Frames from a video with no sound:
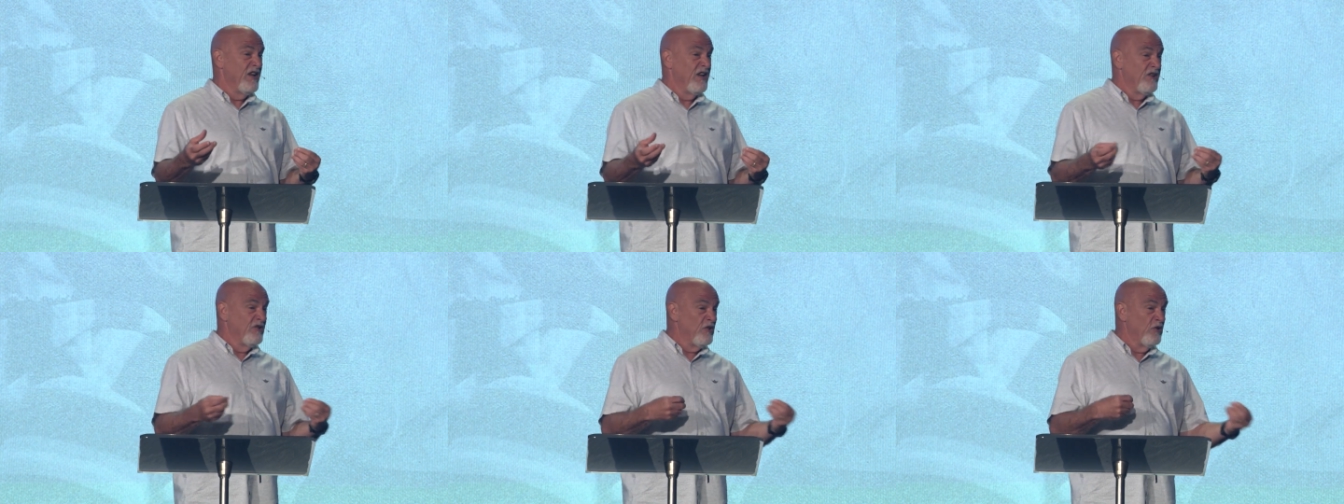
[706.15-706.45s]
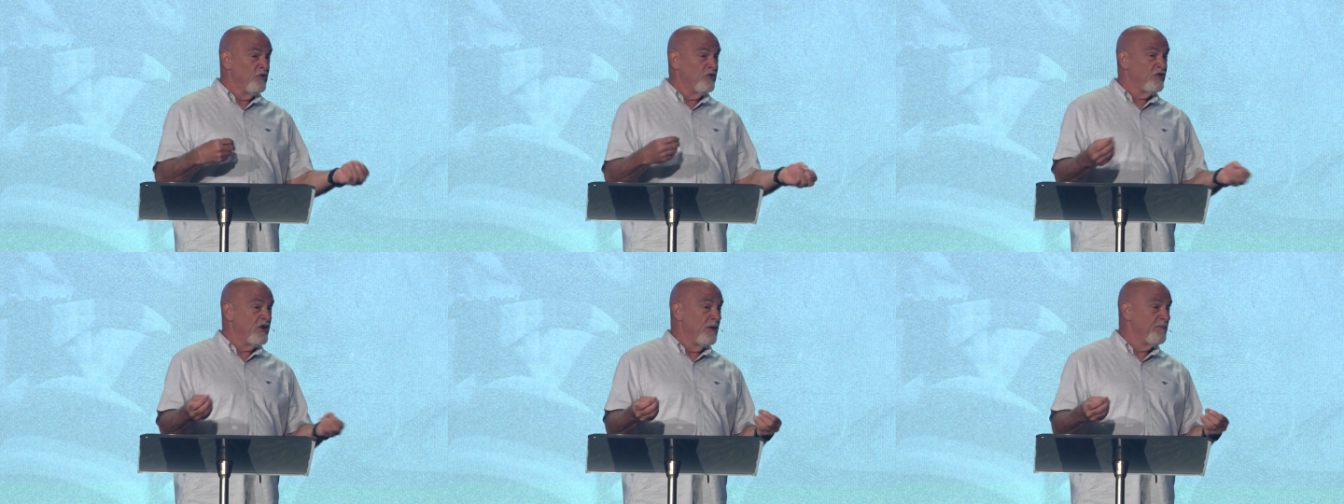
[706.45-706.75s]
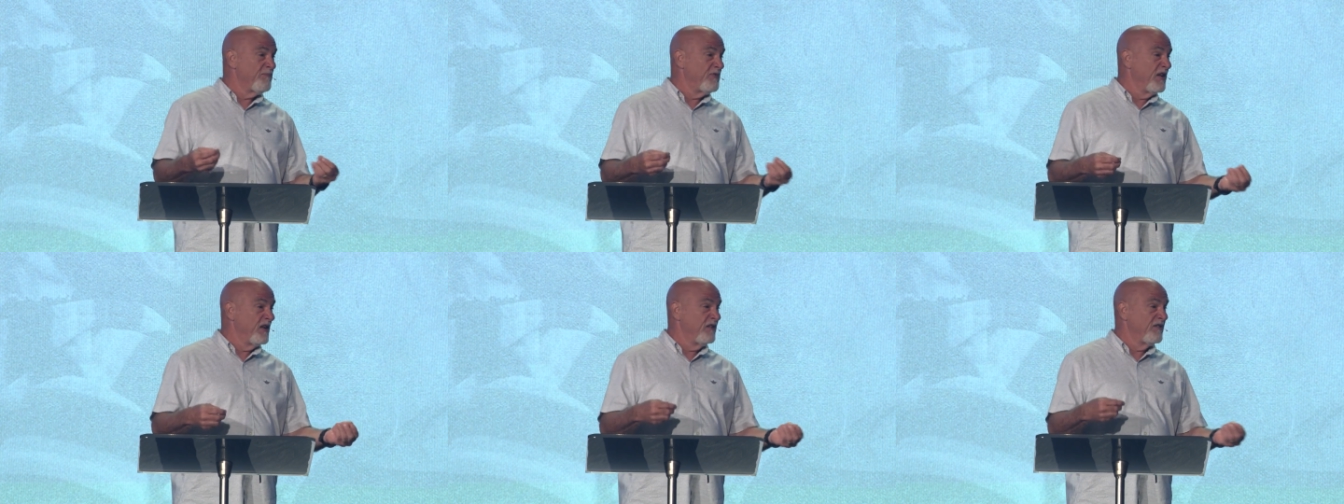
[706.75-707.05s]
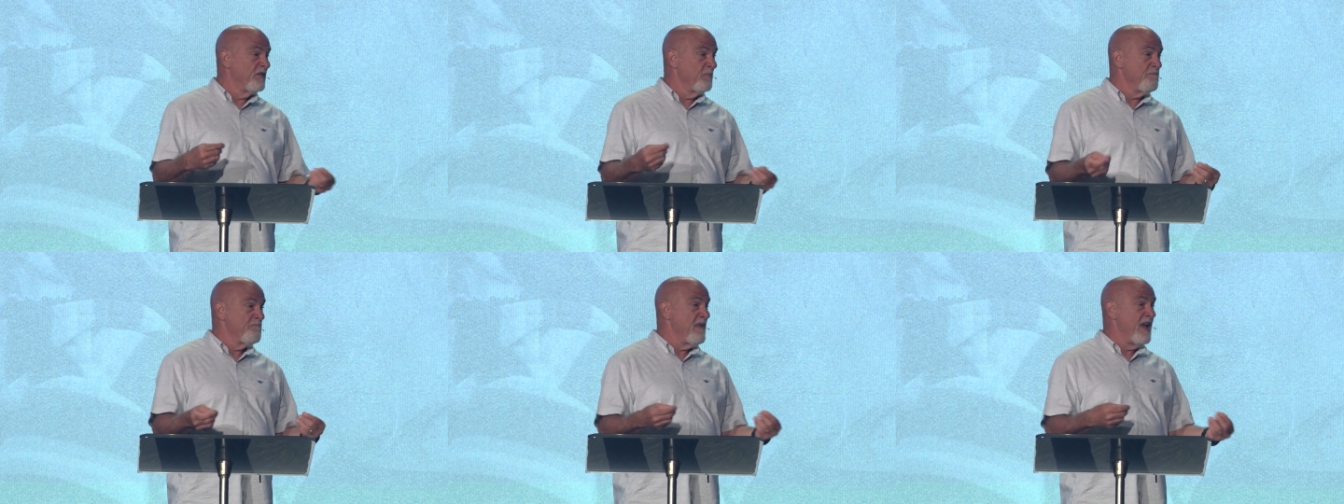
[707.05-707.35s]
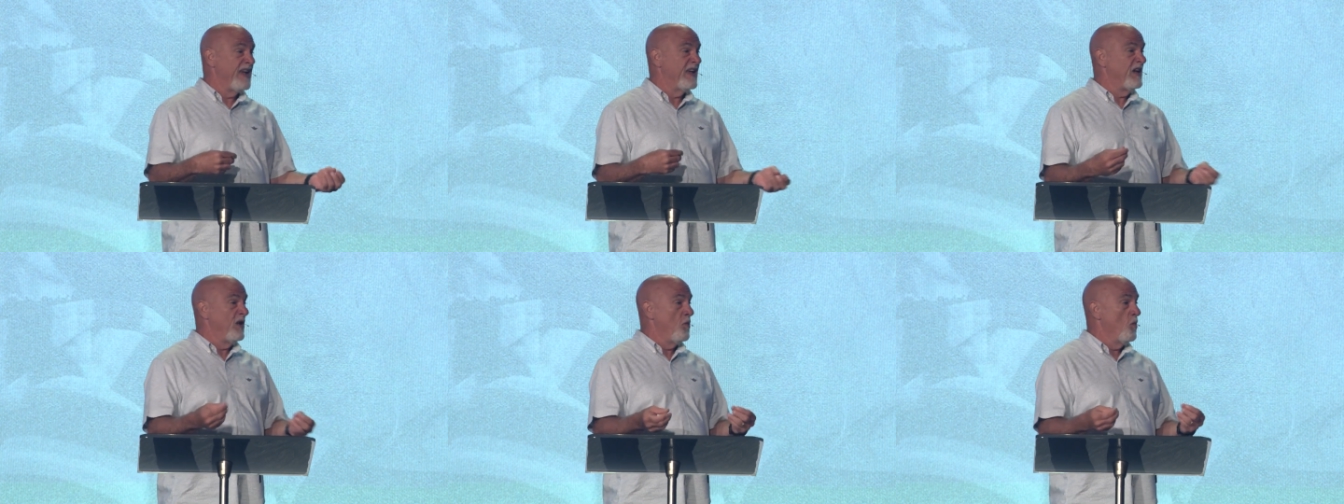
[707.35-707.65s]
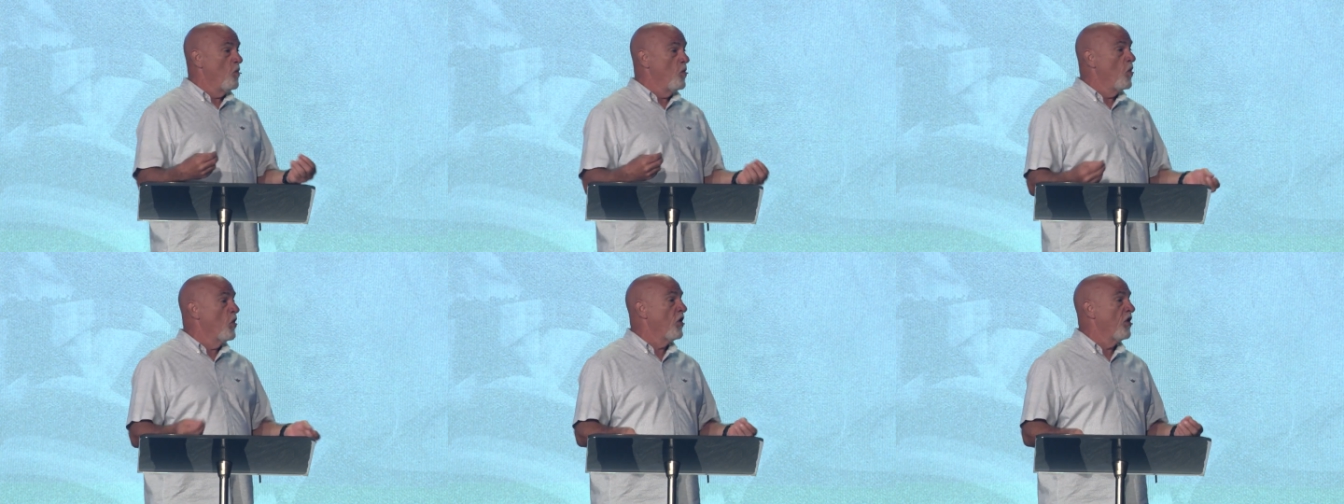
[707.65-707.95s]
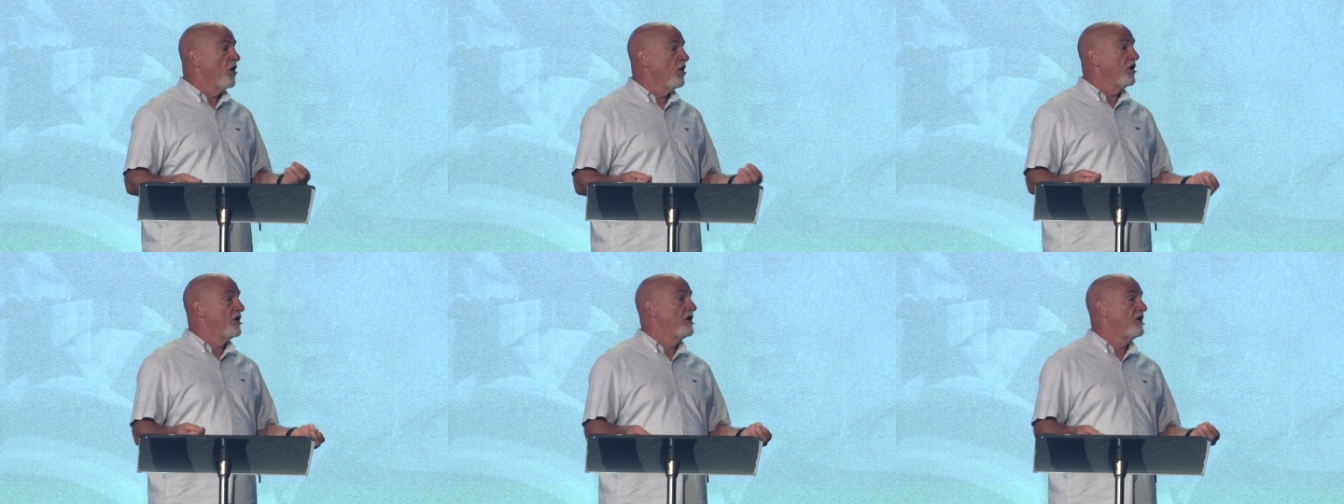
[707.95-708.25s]
do something to make it
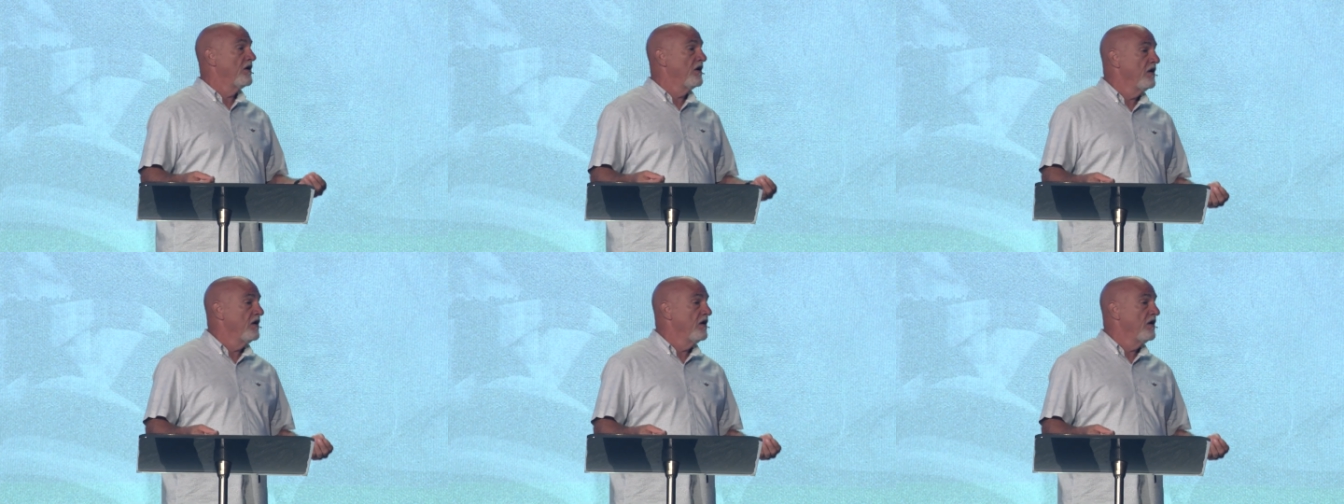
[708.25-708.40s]
work,